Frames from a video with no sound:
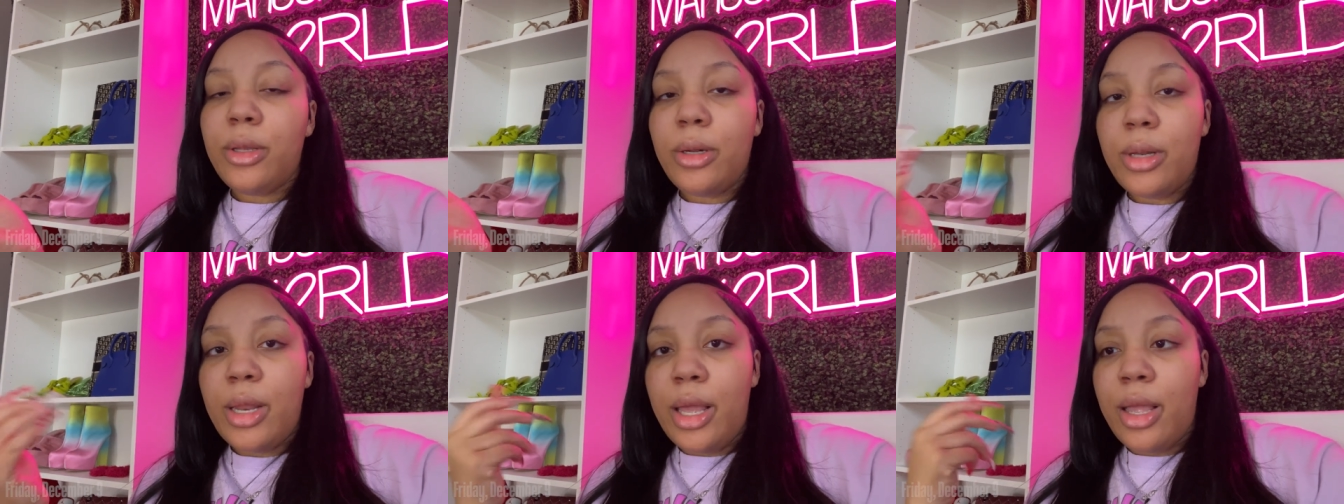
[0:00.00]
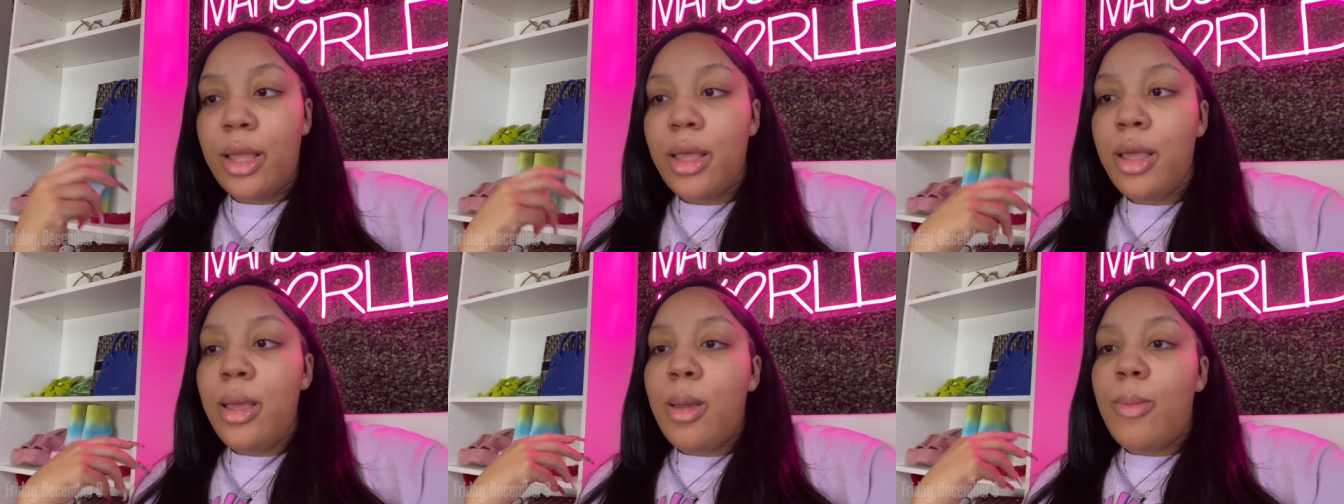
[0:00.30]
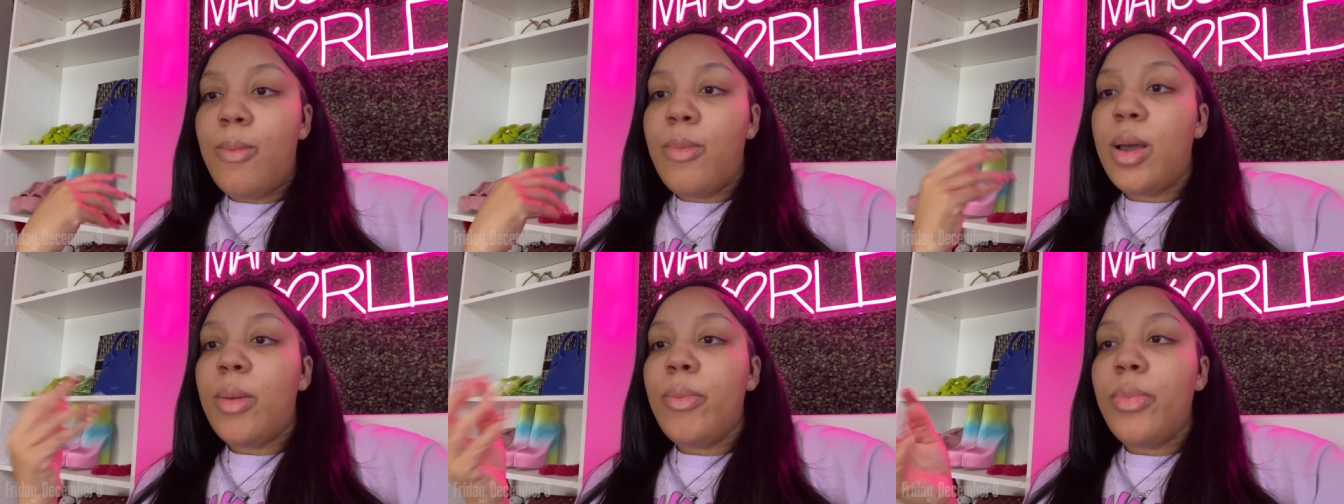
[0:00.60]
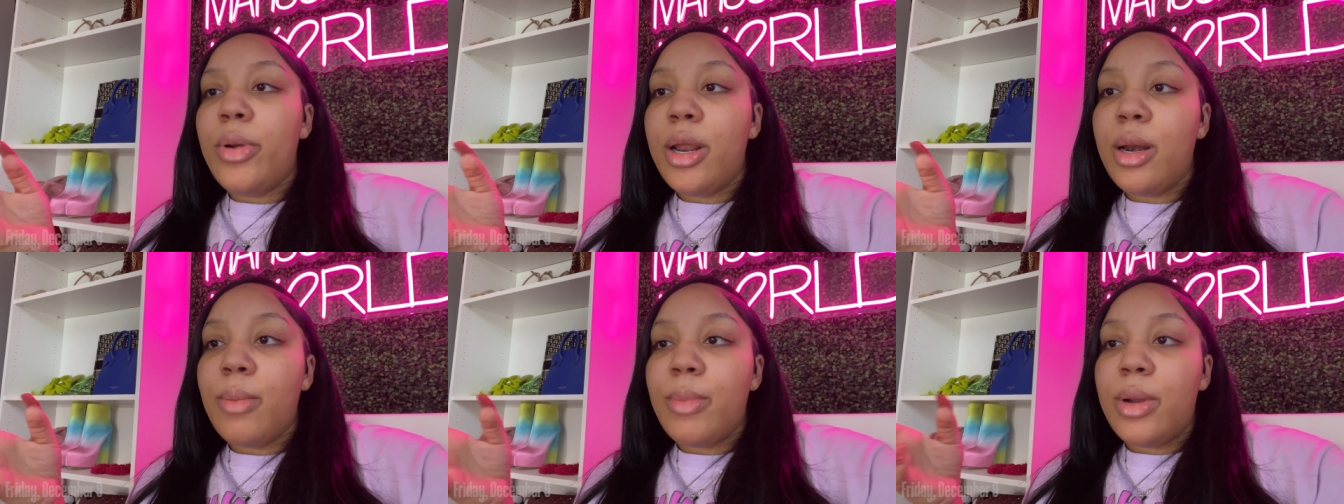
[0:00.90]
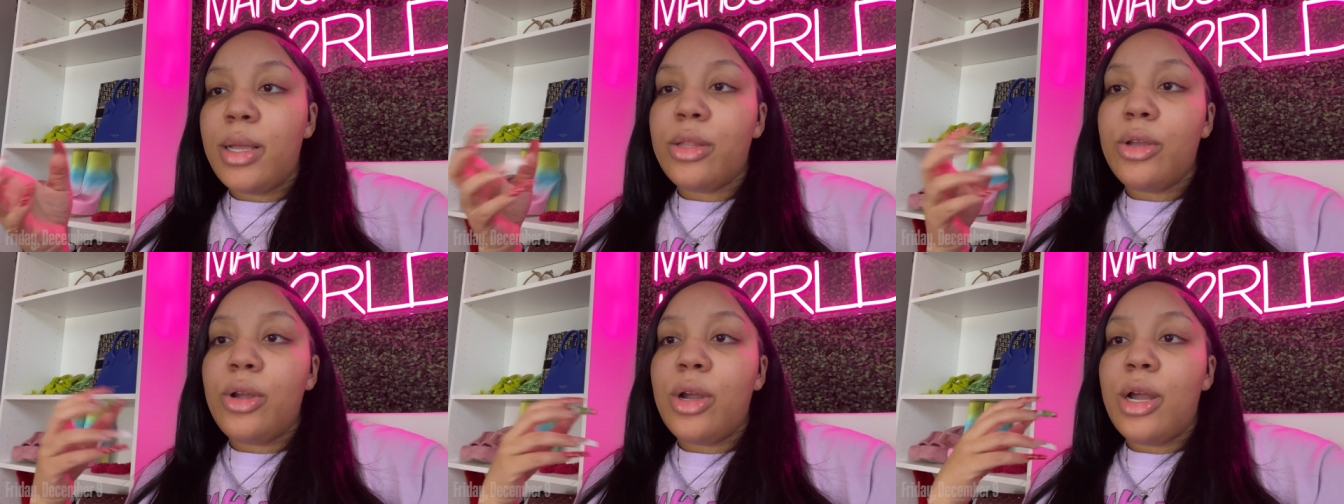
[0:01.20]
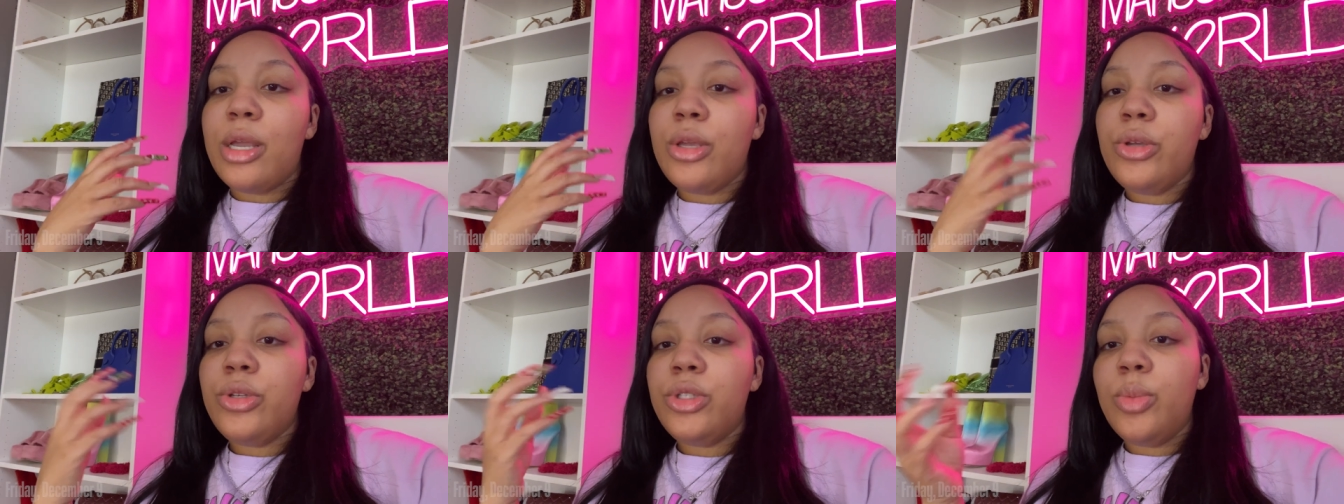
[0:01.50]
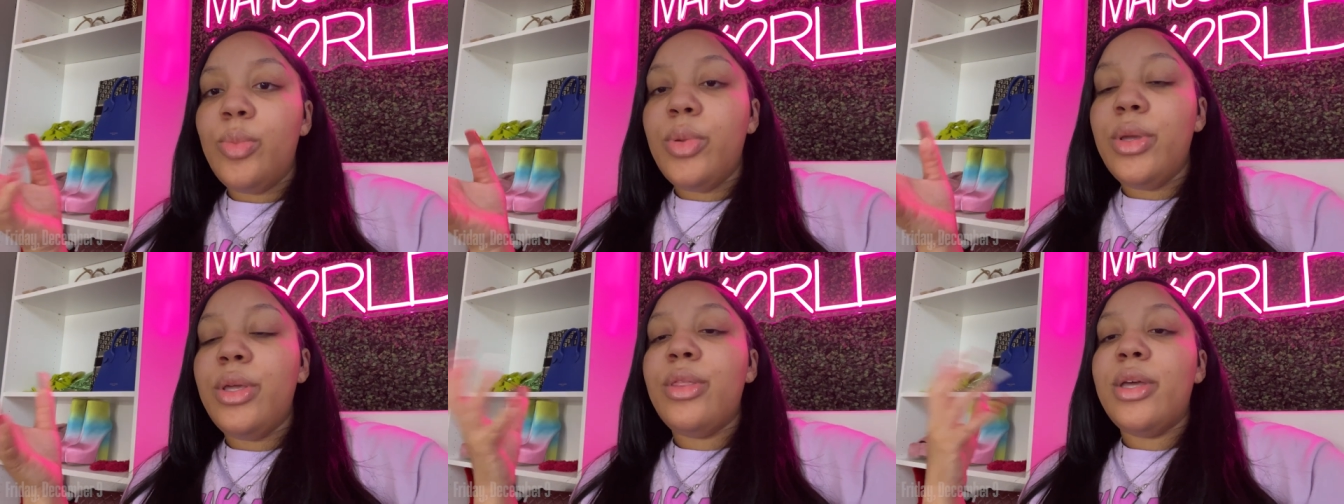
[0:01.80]
Like my brand, I'm not the girl I used to
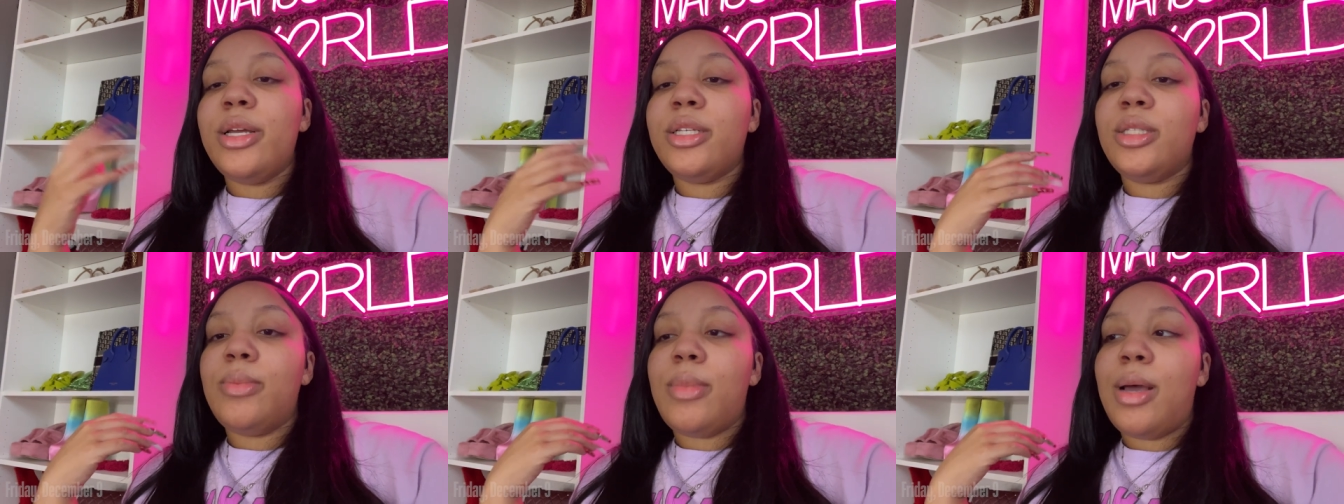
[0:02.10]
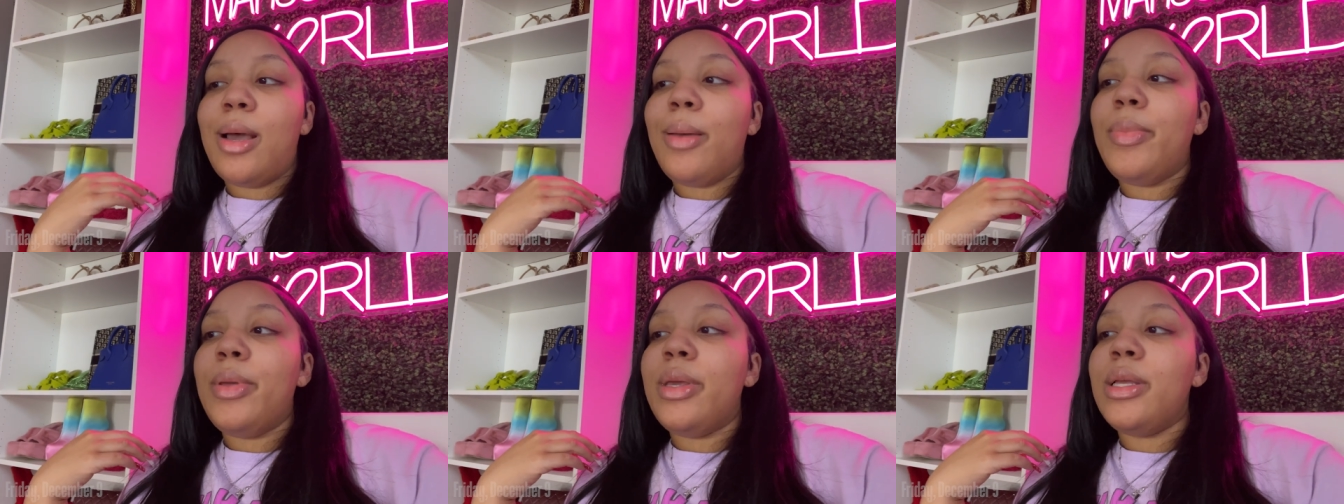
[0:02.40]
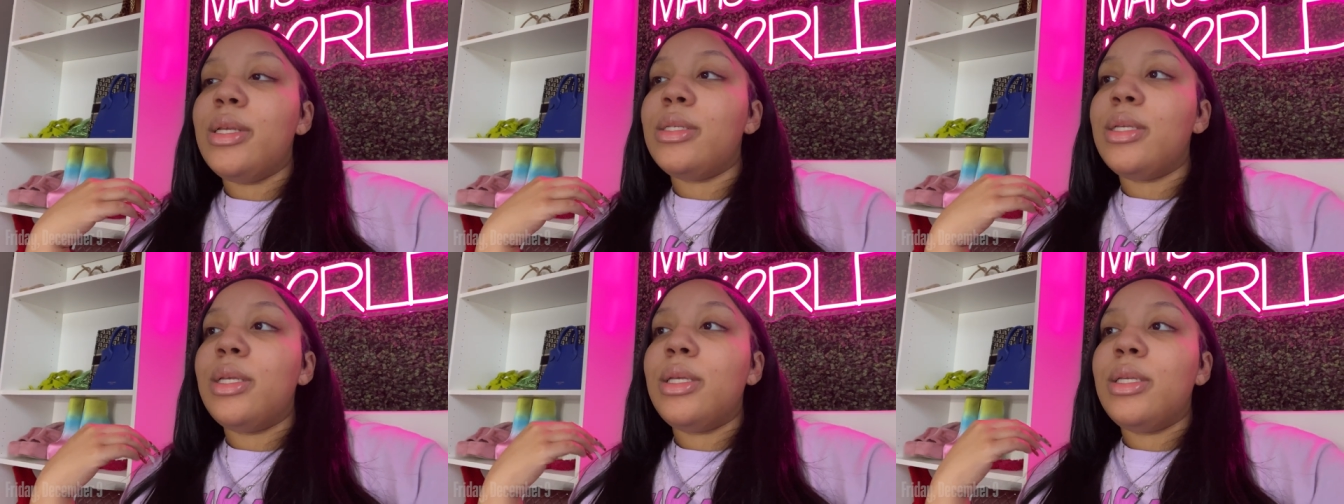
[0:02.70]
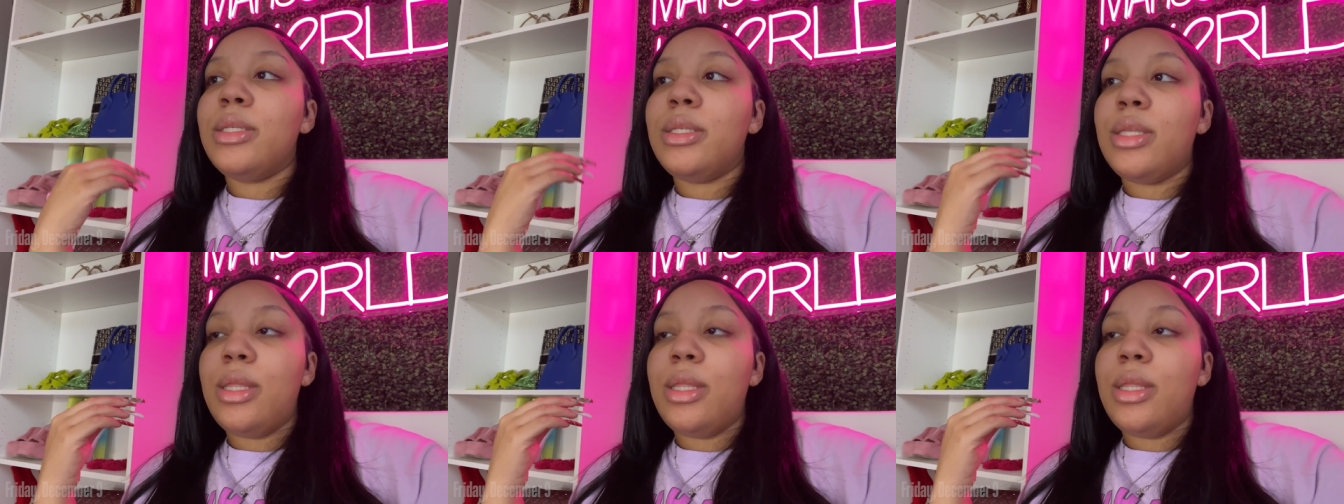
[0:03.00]
be. That's my business.